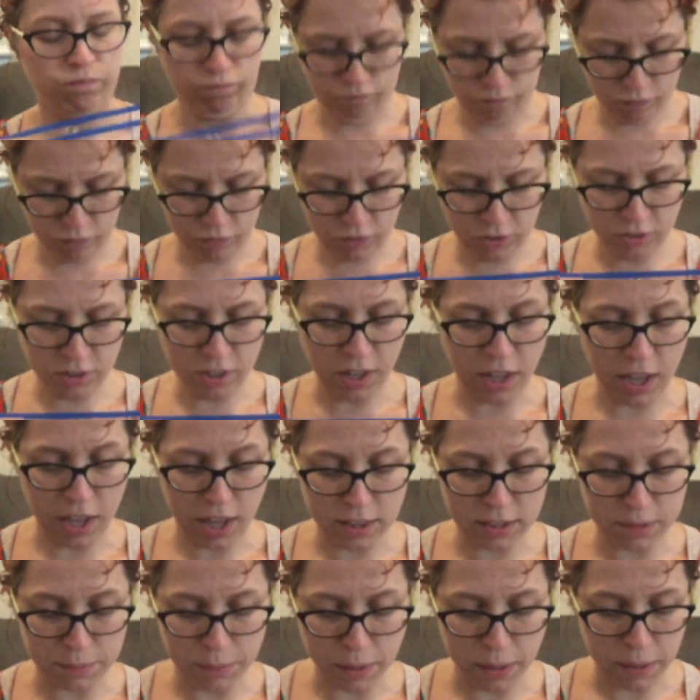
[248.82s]
This thing
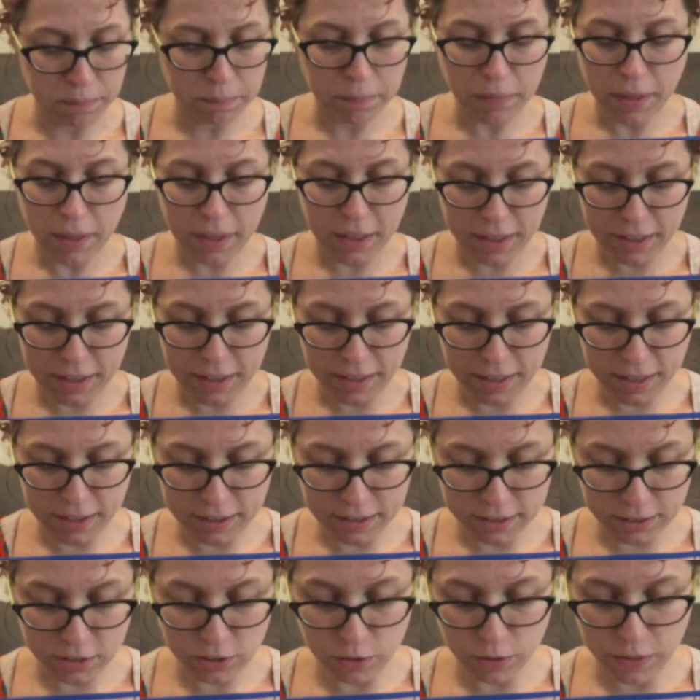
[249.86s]
hates me.
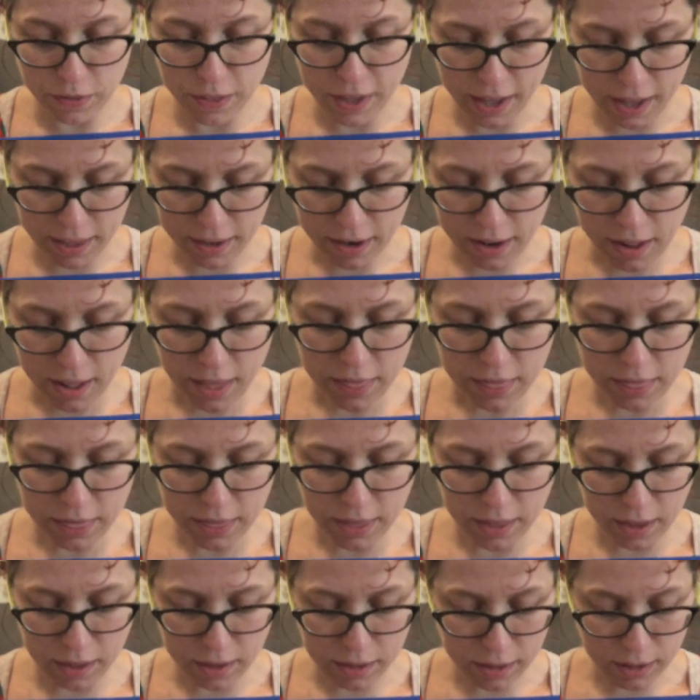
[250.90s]
So that
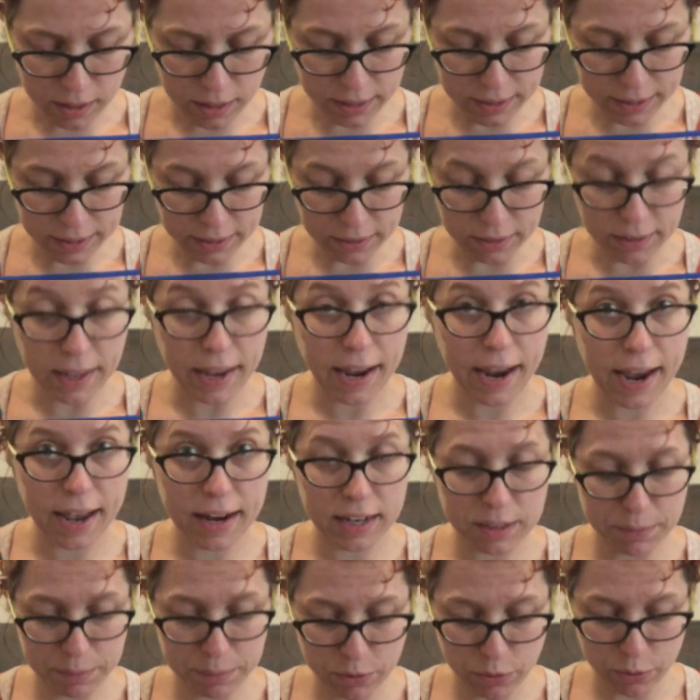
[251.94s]
the little hand
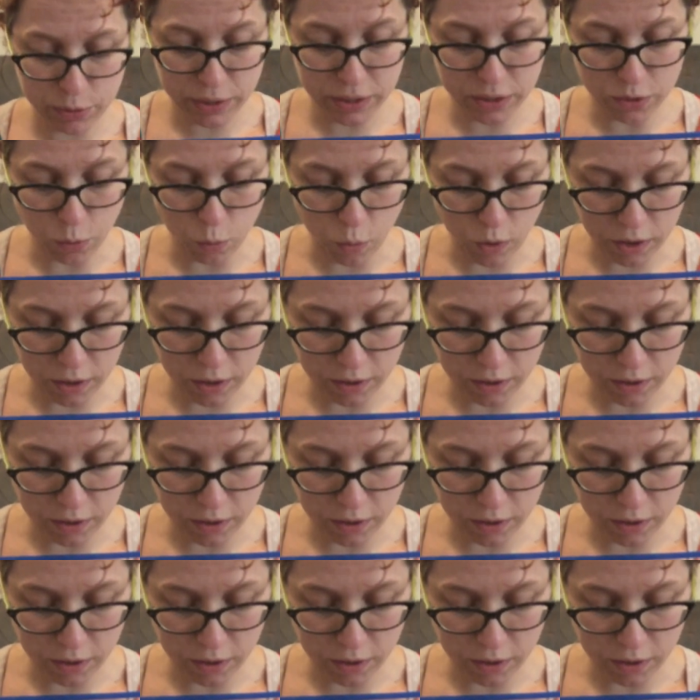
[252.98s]
is between the 1